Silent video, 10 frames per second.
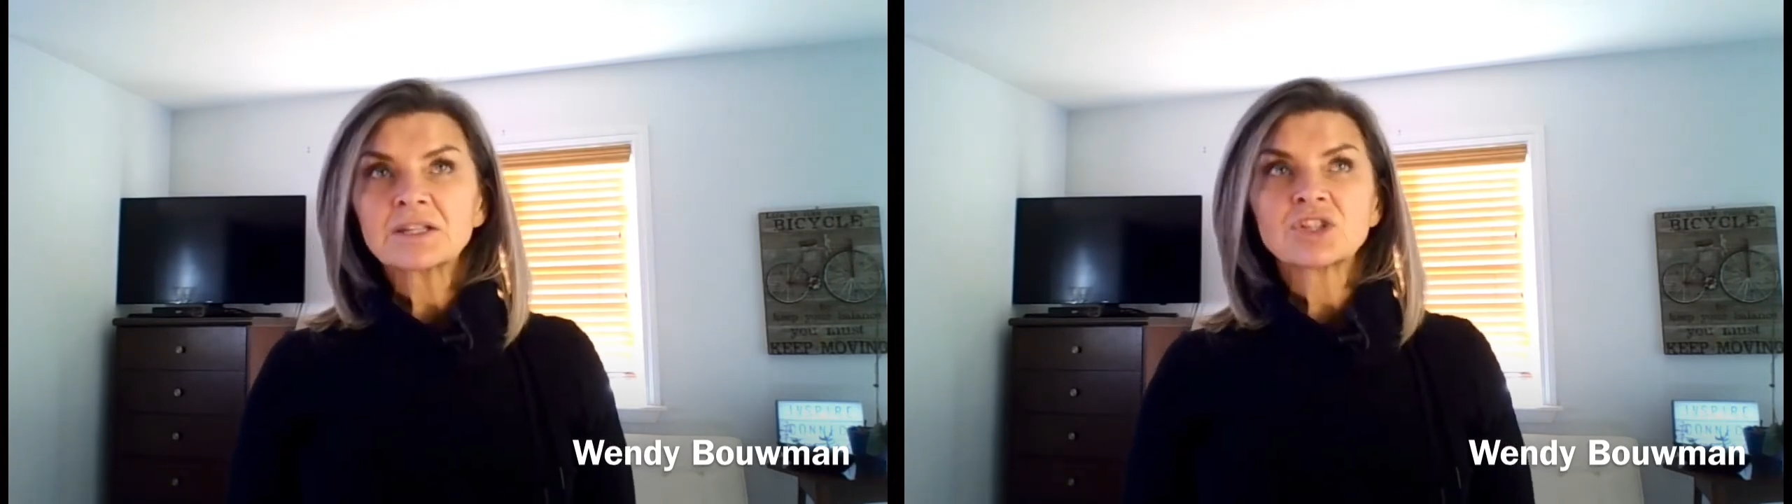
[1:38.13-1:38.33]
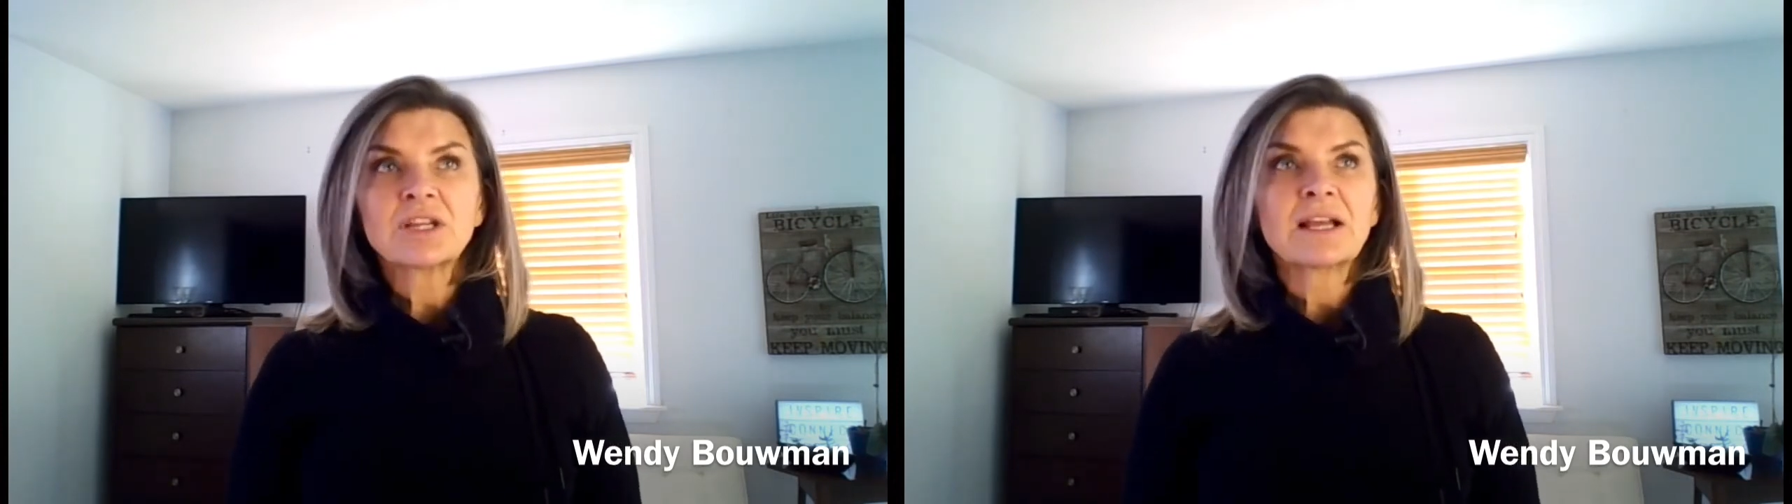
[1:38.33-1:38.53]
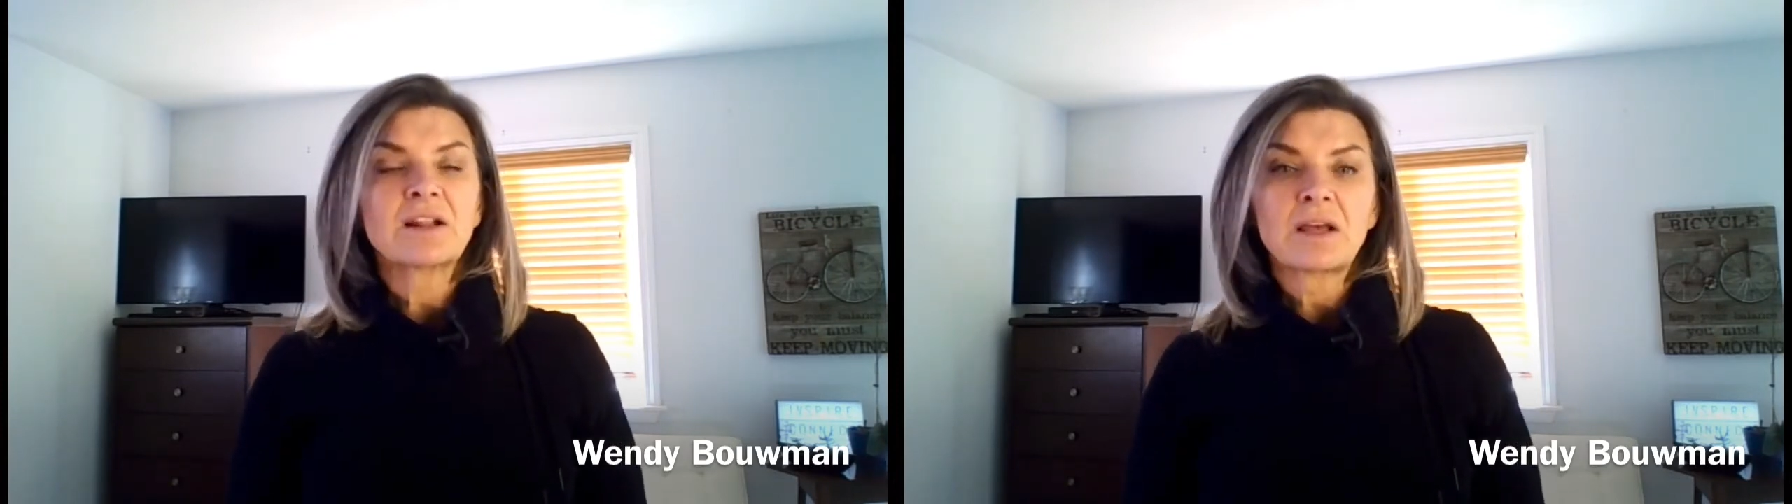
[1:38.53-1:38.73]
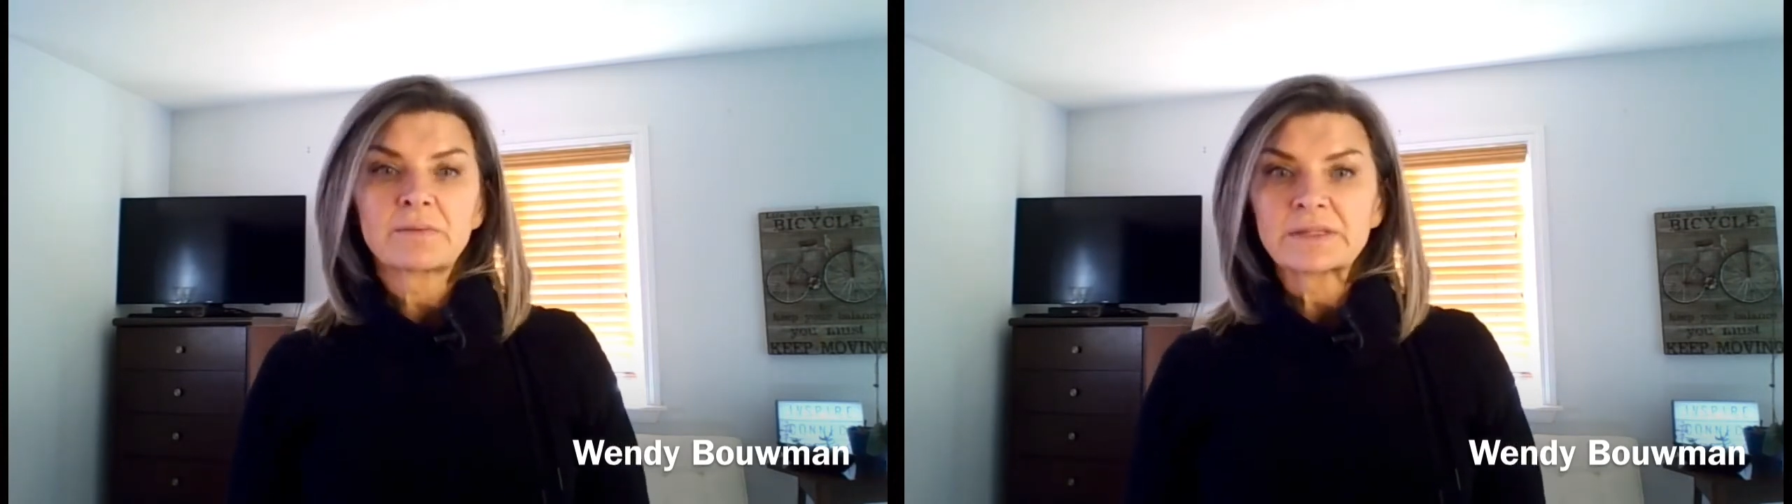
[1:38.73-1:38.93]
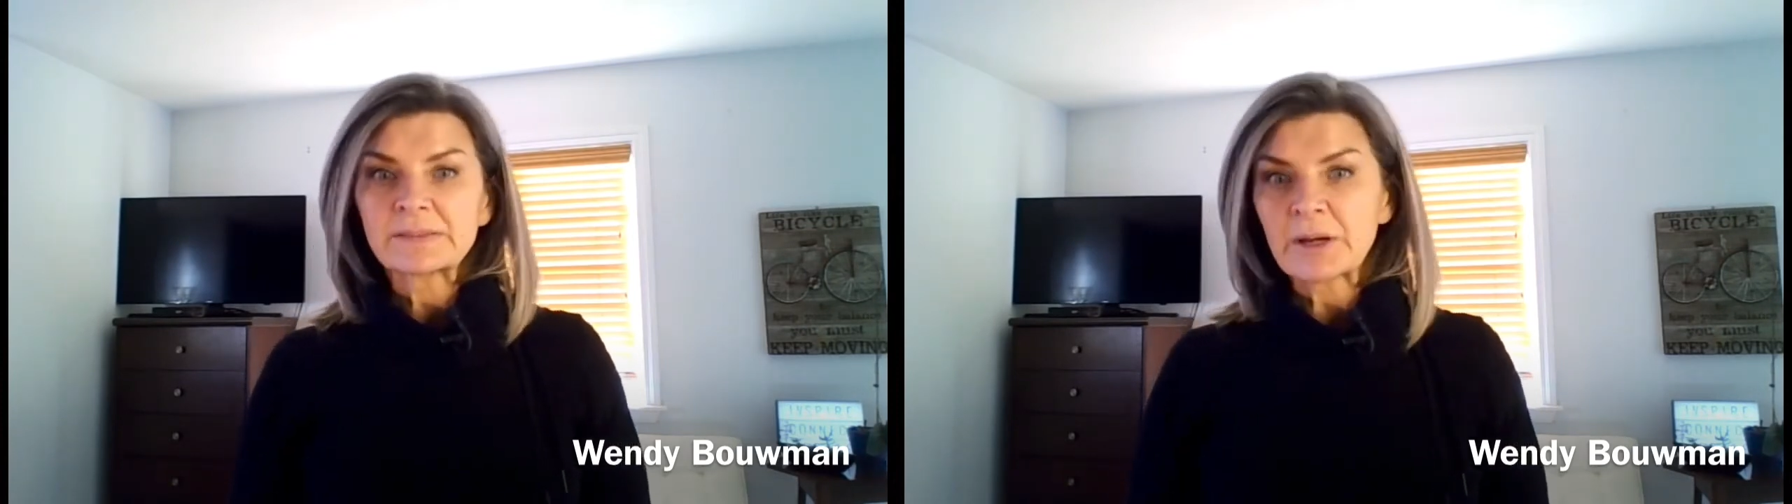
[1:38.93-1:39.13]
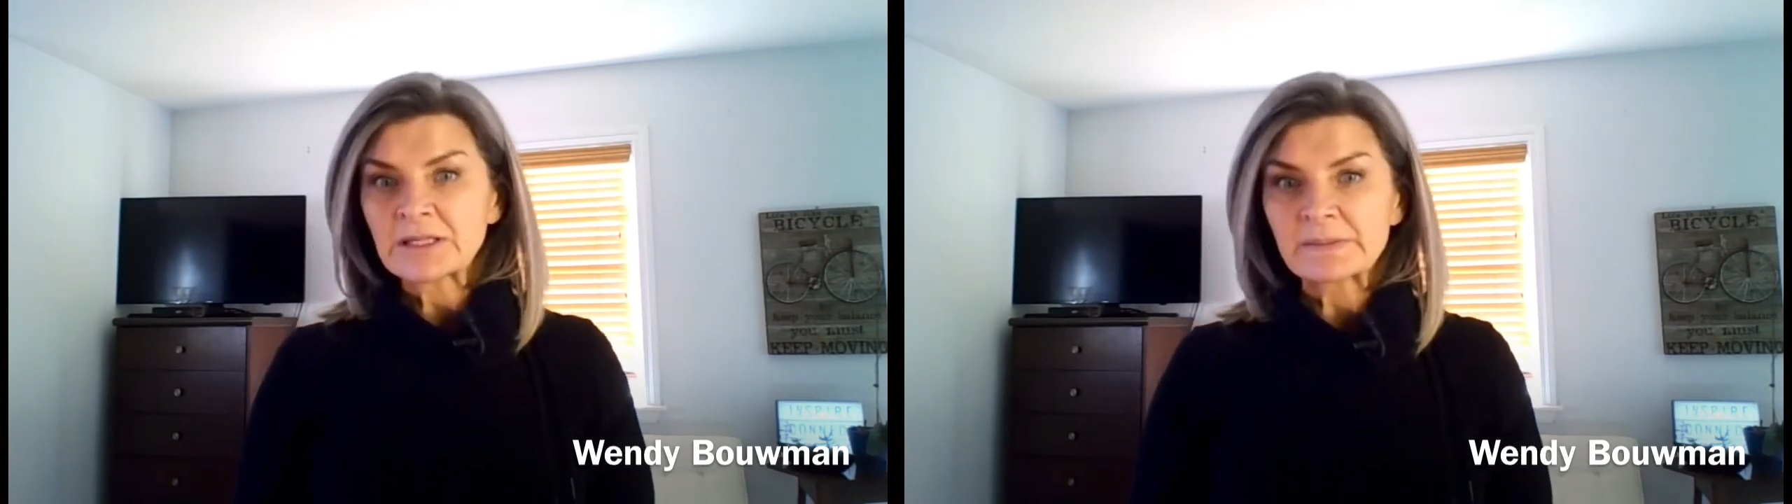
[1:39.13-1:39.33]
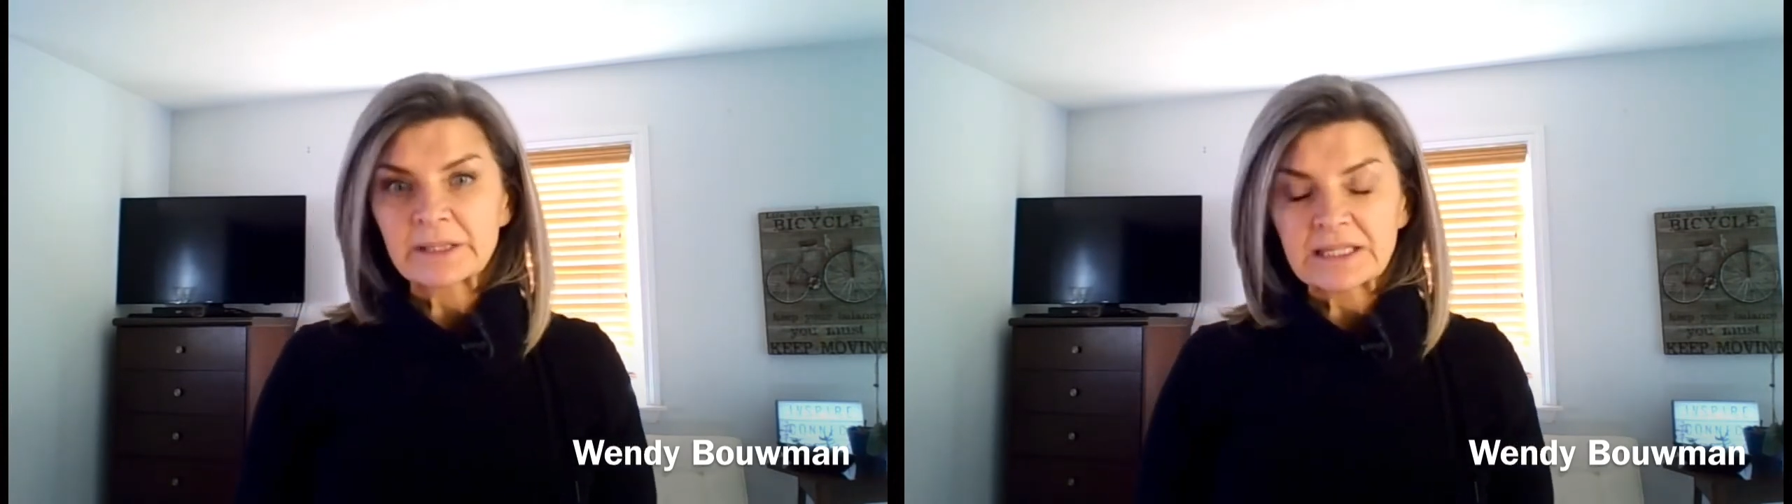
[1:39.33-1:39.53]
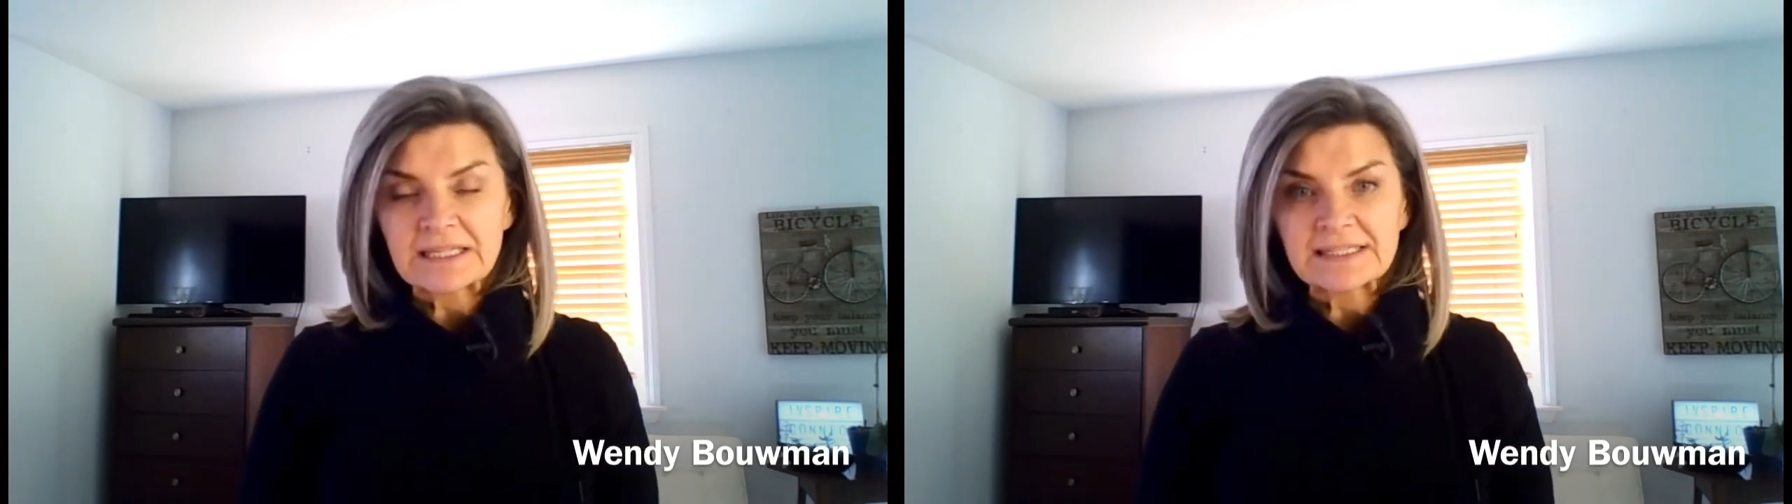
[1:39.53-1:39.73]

she had a lot of responsibilities